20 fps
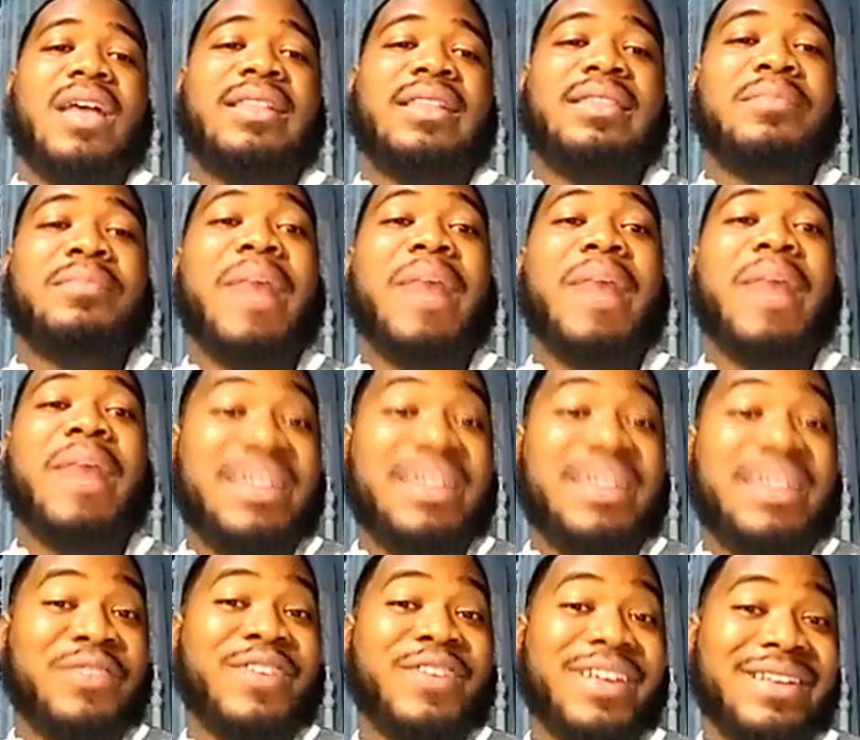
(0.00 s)
my
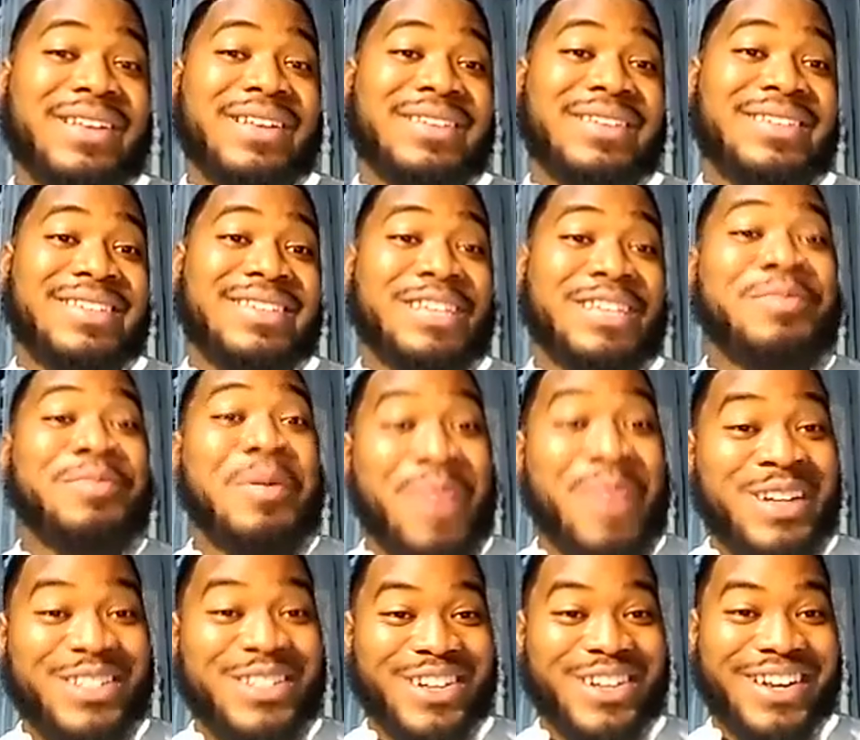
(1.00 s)
dividends is my
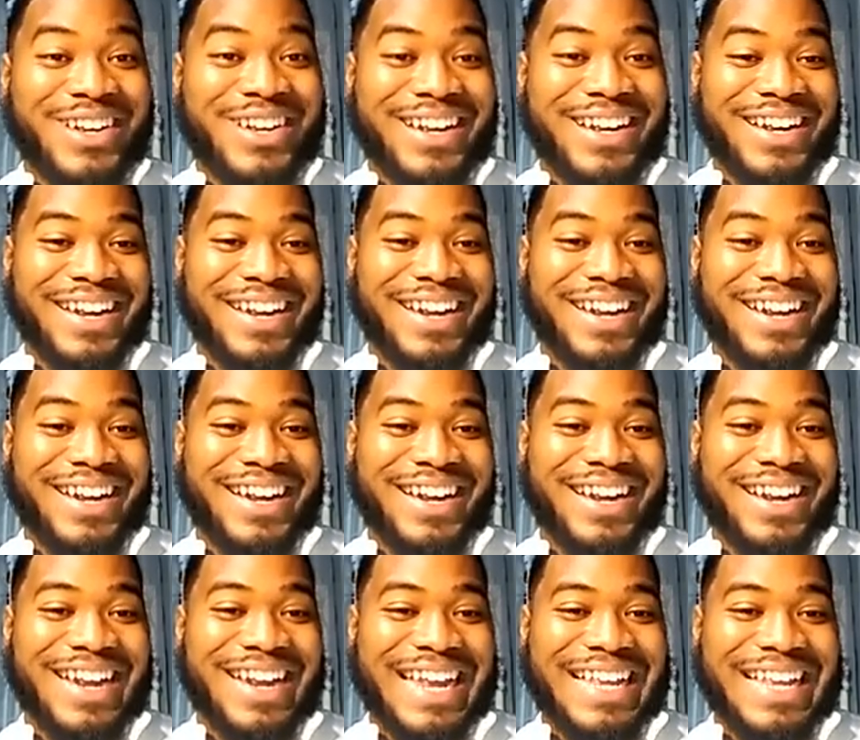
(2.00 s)
pension.
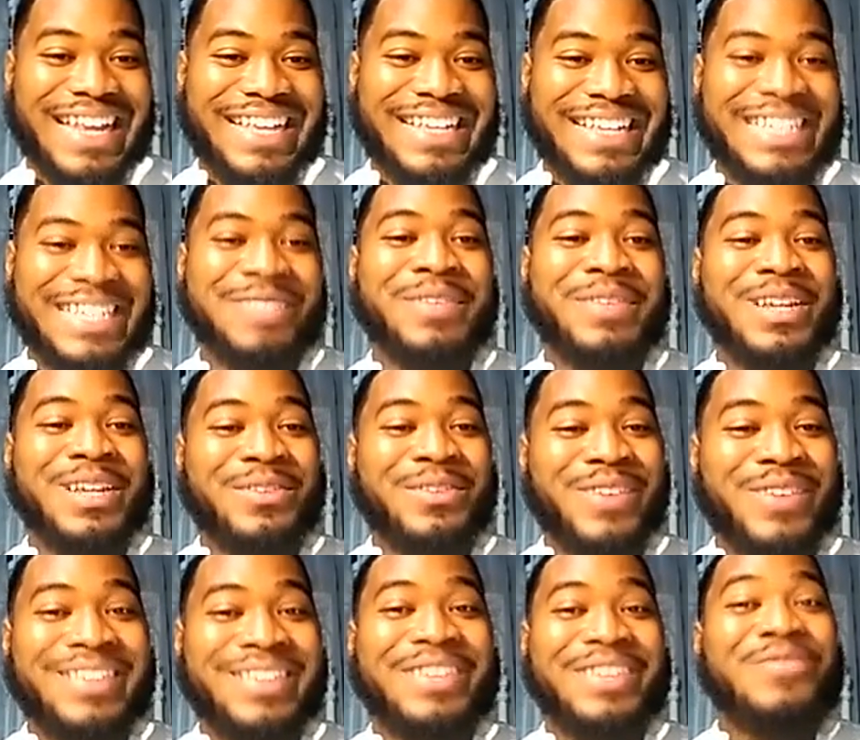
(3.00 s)
He's been
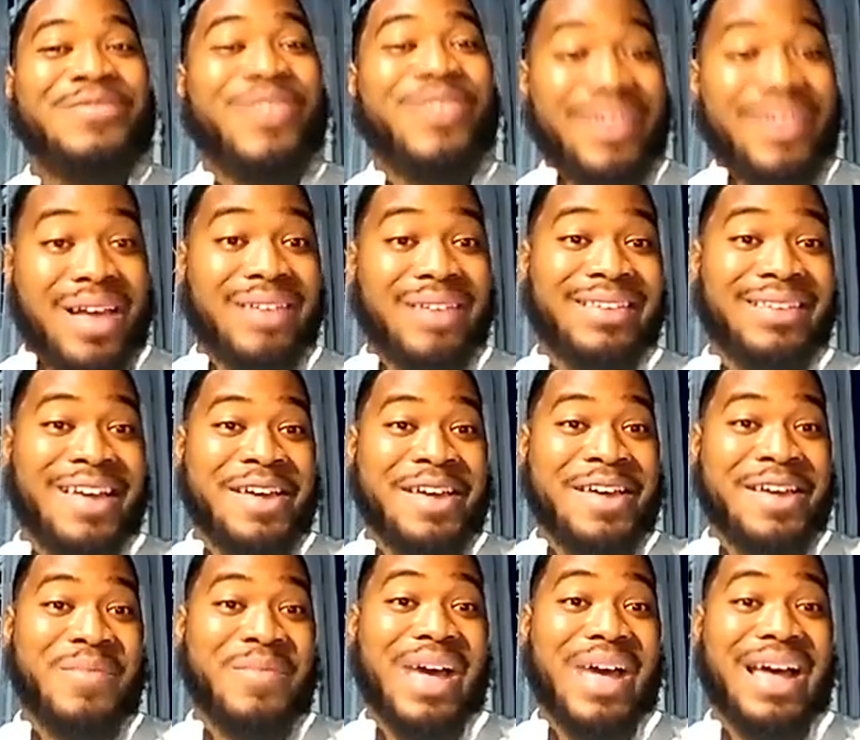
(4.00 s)
investing for a long
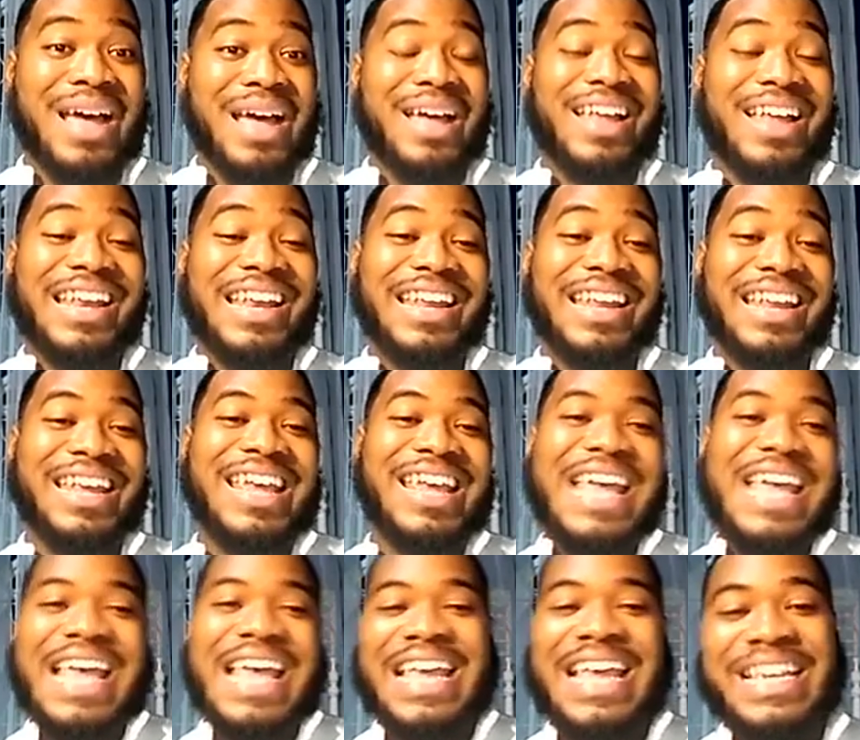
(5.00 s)
time and
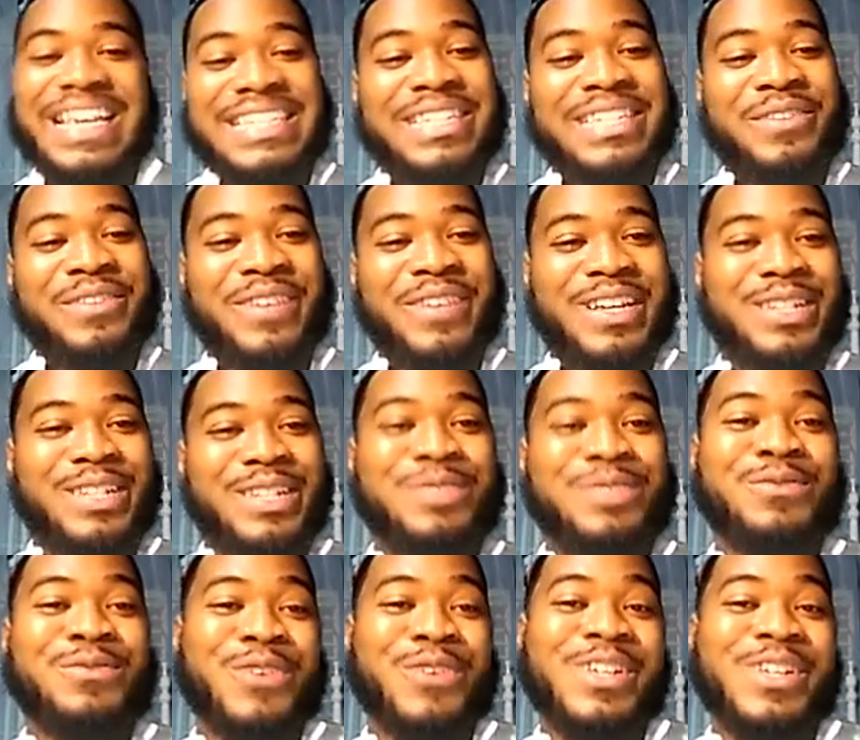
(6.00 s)
his dividends
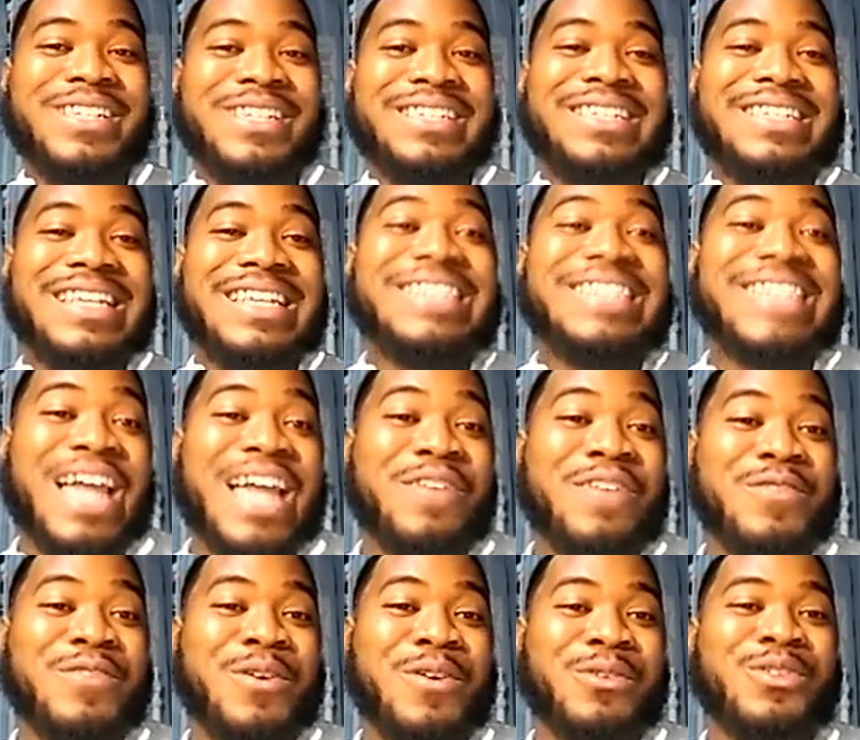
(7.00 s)
funds his life
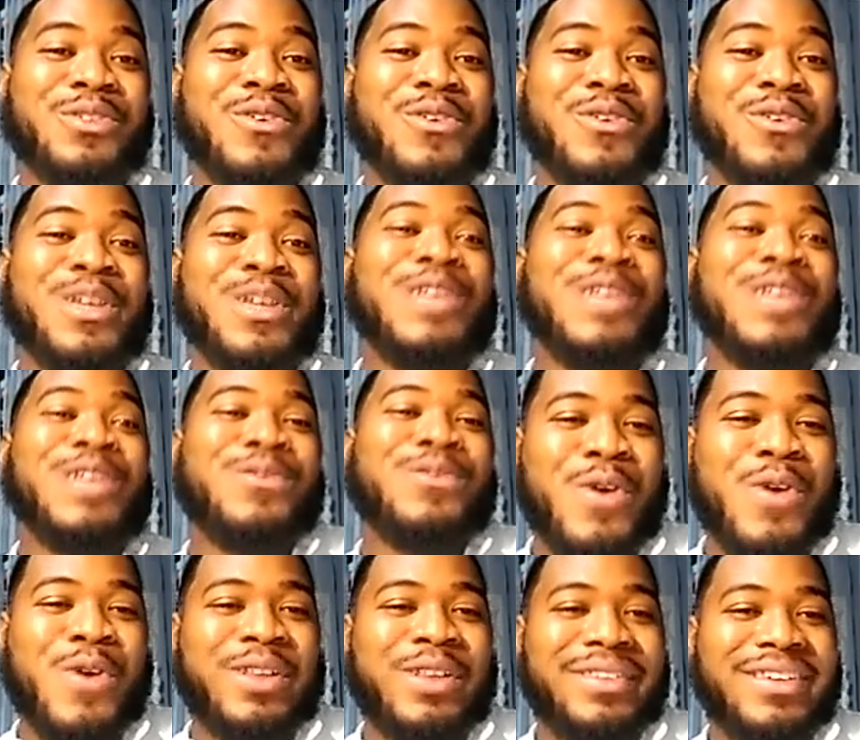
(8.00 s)
now. So he looks
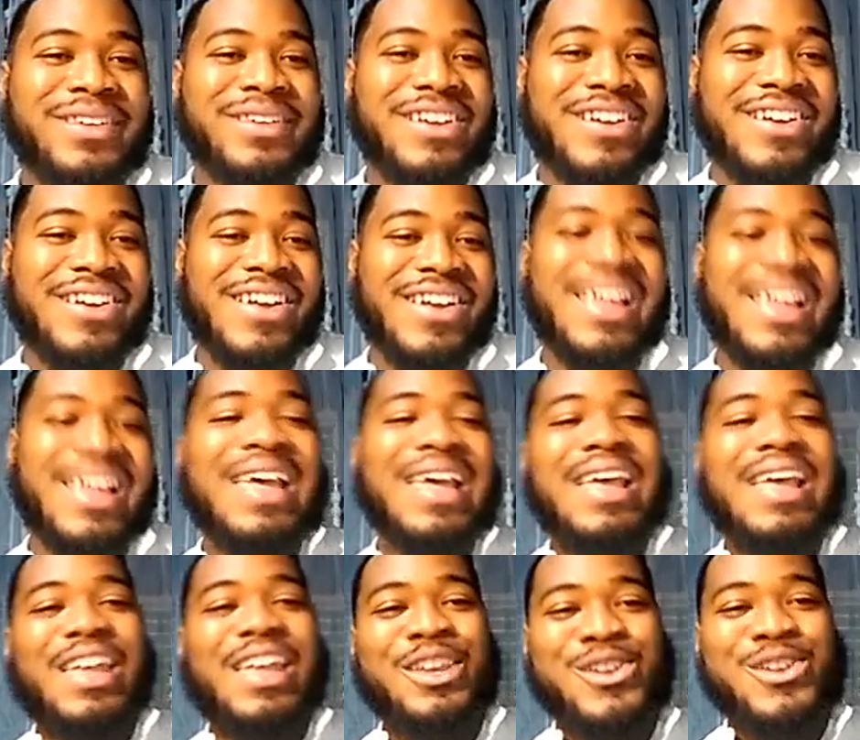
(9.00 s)
forward to,
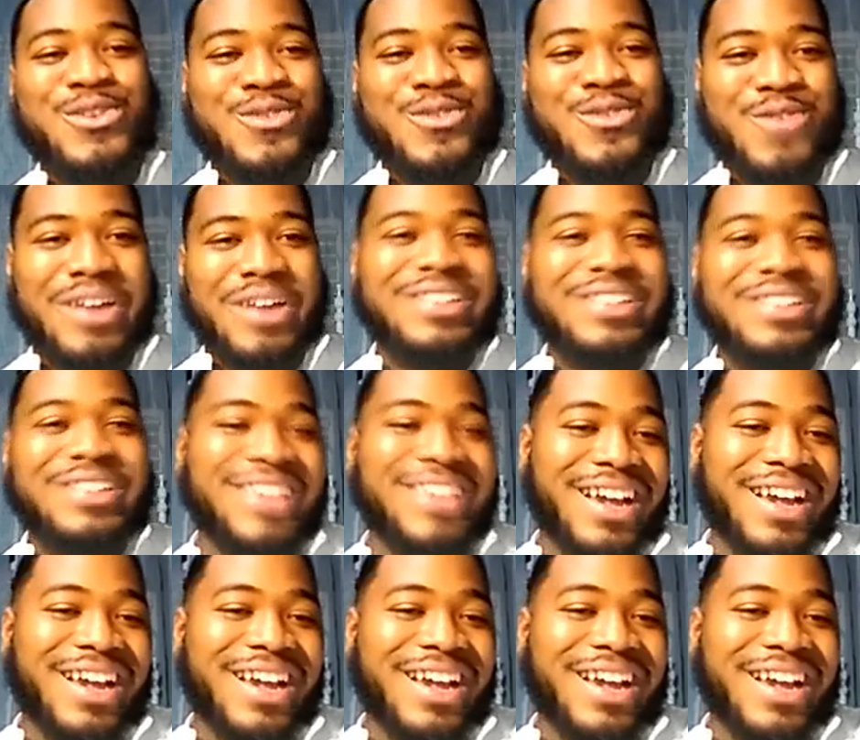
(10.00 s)
a check